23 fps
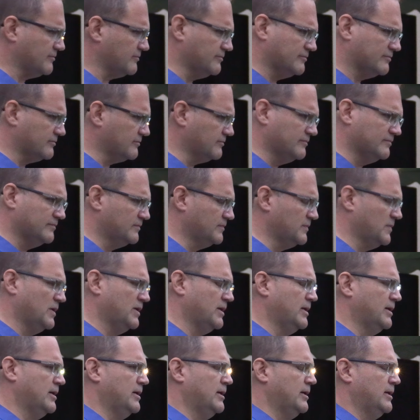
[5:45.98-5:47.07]

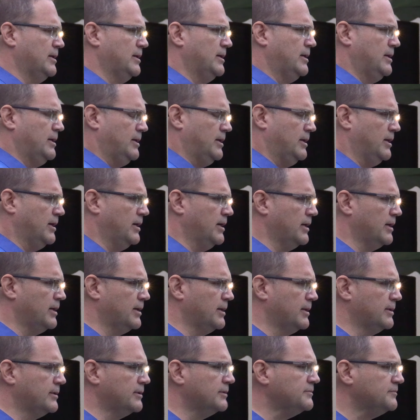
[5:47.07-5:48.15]

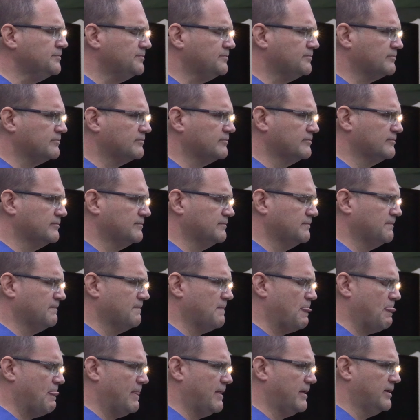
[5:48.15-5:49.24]

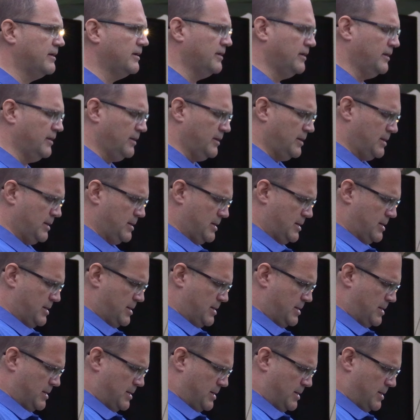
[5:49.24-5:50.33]

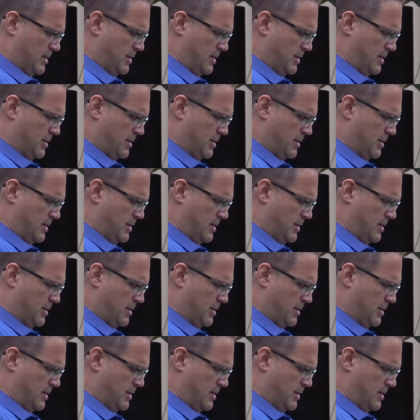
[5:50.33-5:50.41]
[no speech]